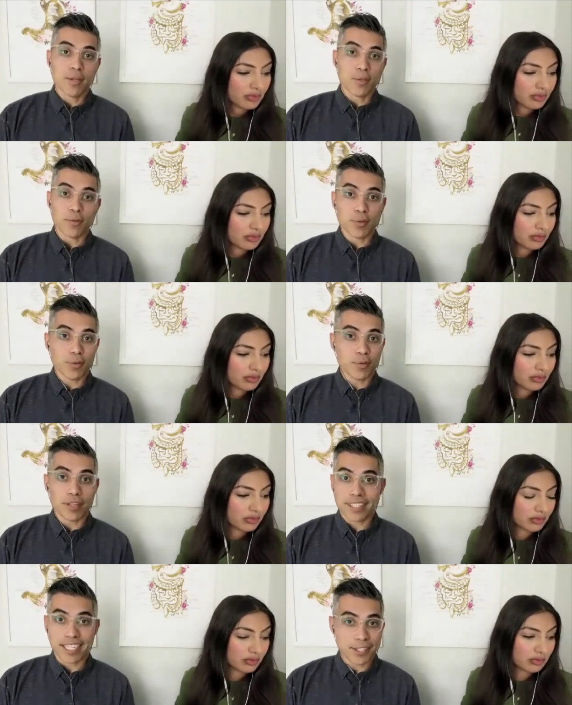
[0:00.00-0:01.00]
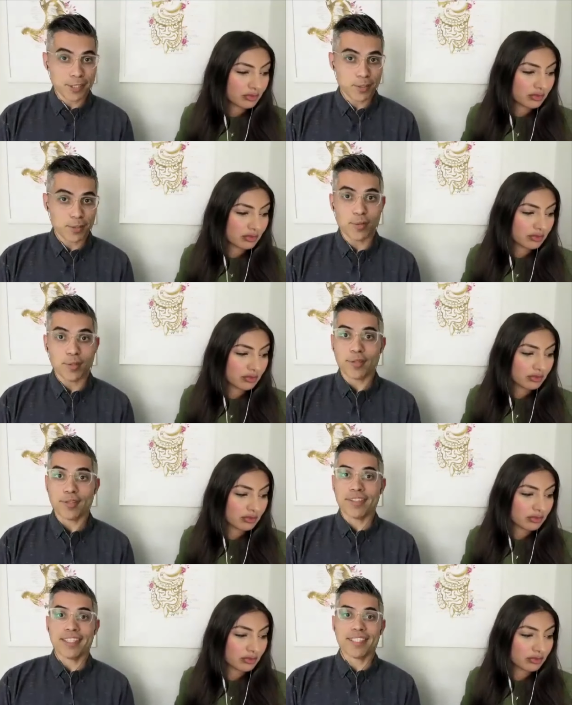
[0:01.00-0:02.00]
Speaker 1: through touching soil.
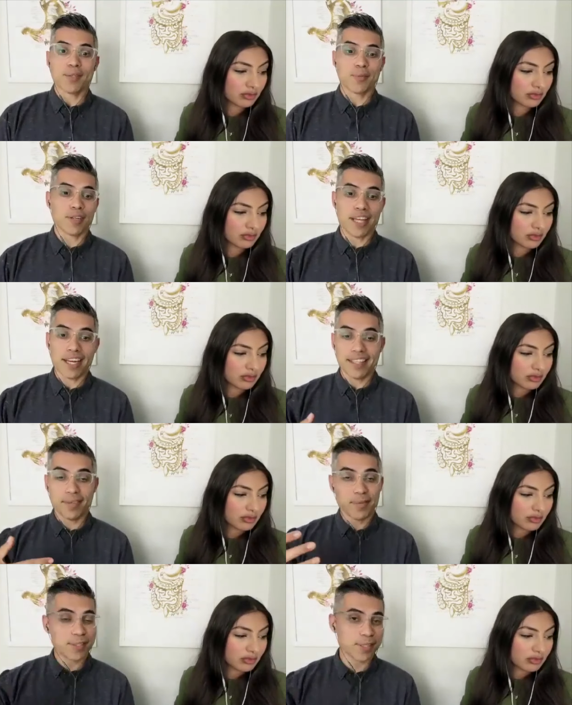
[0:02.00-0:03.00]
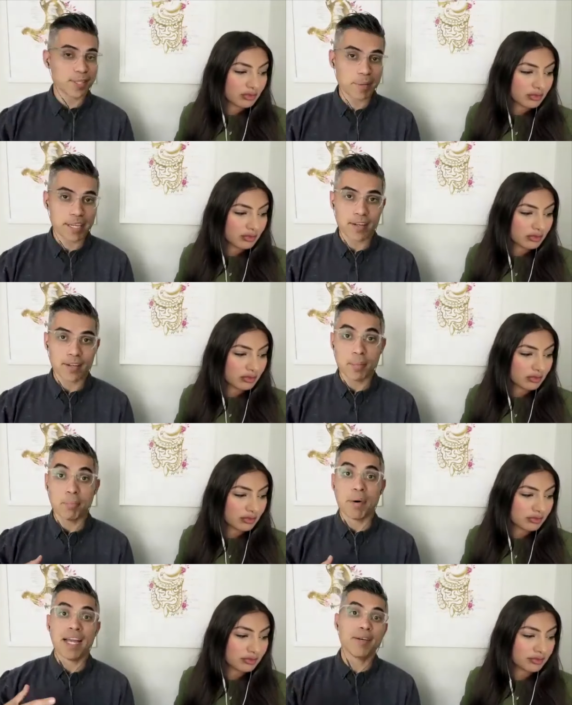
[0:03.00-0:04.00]
This is where a lot of the research coming out in
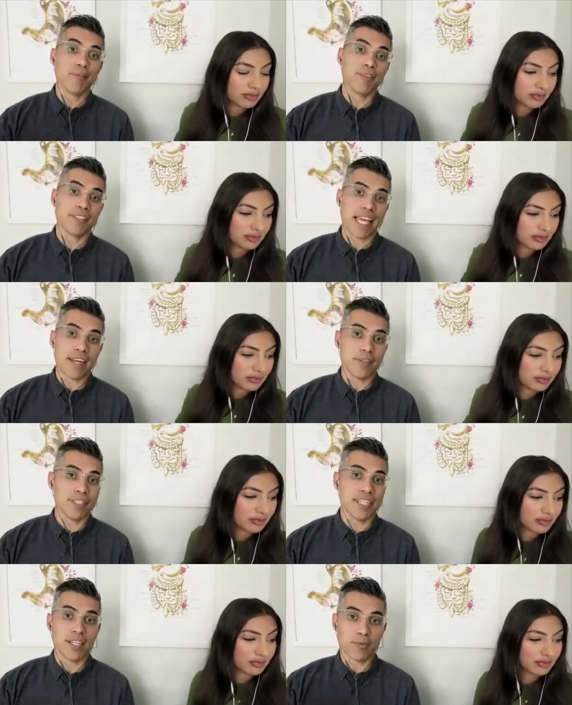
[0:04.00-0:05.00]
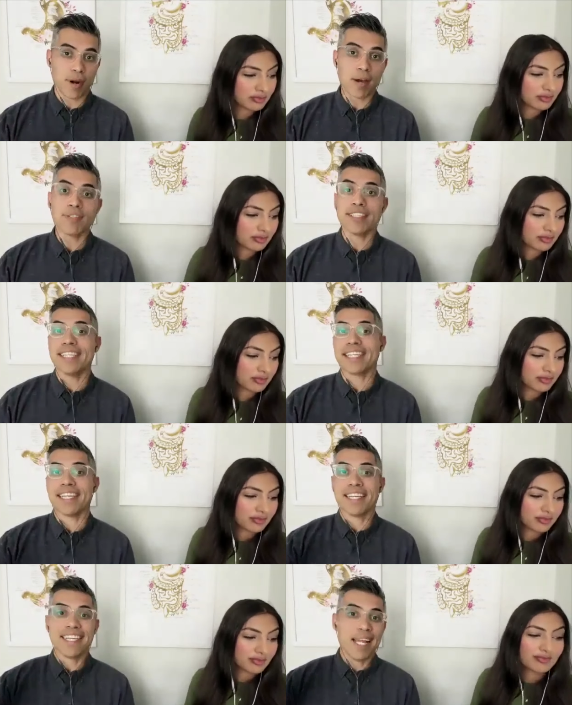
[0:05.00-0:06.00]
biofield energy and grounding
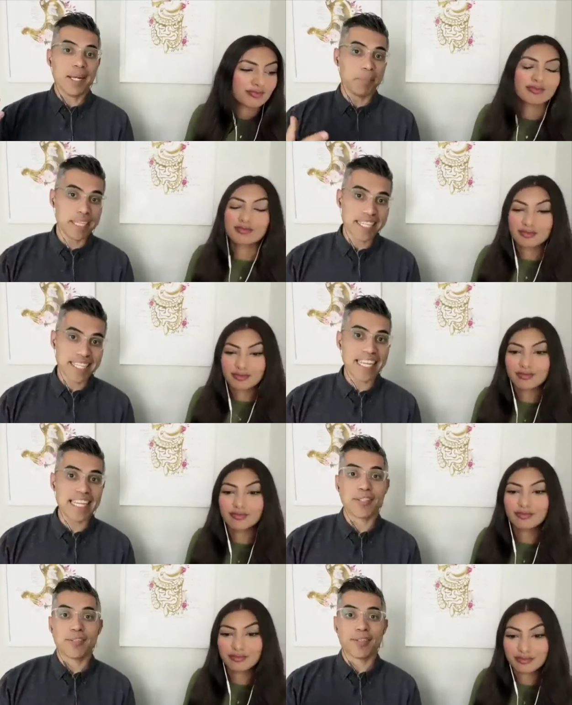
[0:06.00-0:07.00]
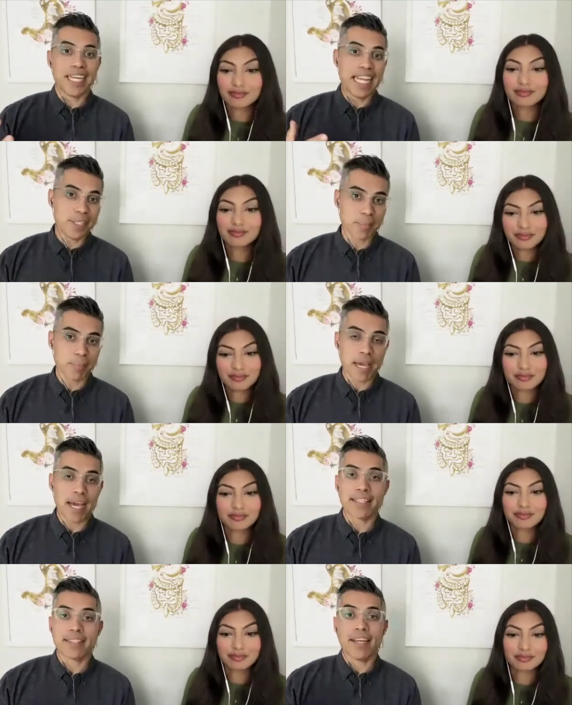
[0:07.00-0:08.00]
and being in nature, nature mm-hmm.
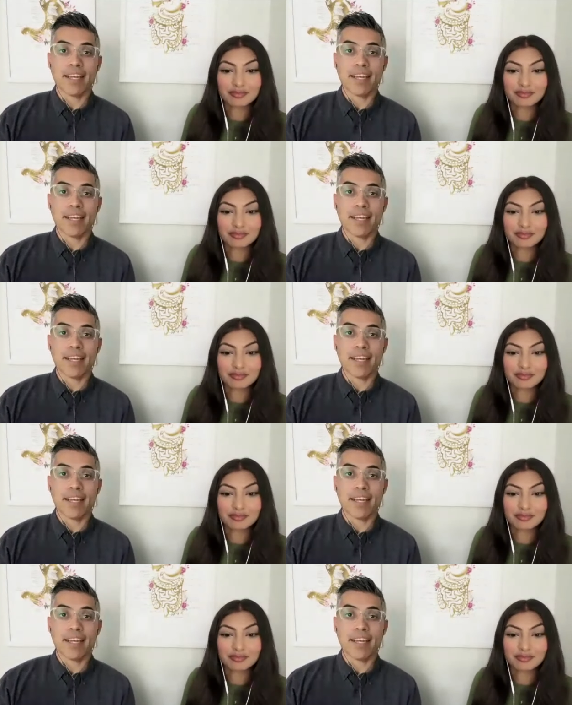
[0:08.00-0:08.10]
baths,